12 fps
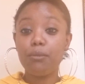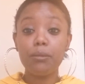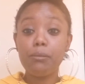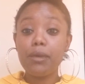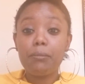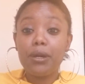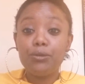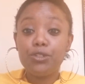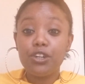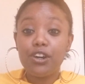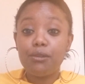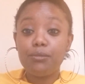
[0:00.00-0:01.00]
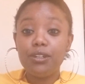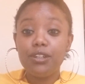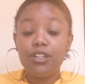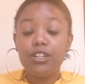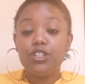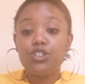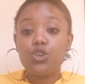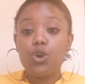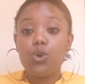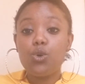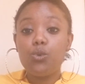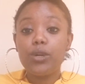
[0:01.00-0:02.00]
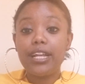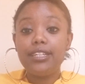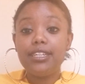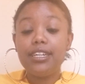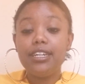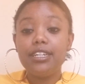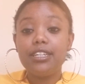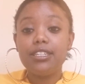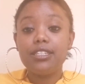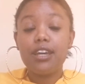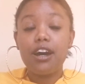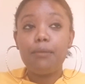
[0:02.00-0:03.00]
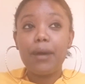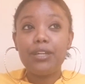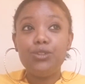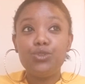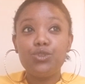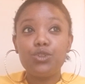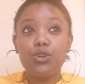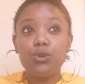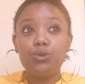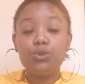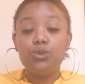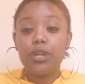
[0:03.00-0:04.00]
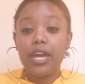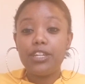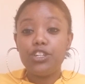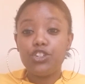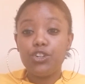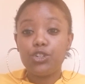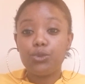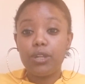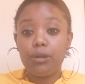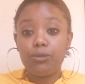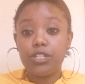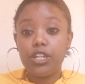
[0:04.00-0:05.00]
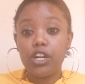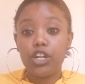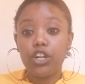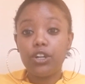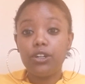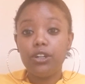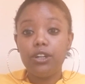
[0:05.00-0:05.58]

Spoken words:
Let me make my own job. So what I did is I used to go to Kenyan church when I was younger.